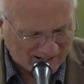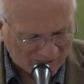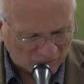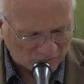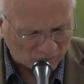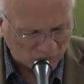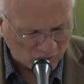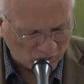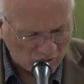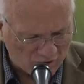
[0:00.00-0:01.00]
I will
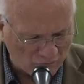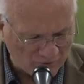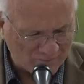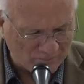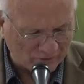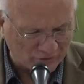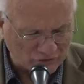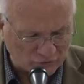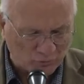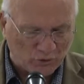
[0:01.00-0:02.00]
ruin, uh, rebuild
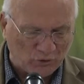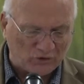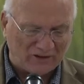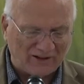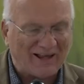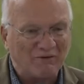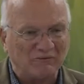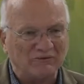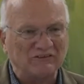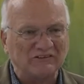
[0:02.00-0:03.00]
its ruin and I
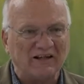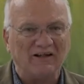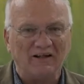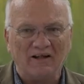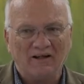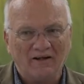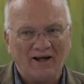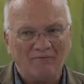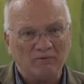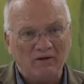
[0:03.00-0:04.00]
will set it
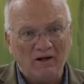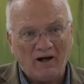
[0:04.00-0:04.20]
up.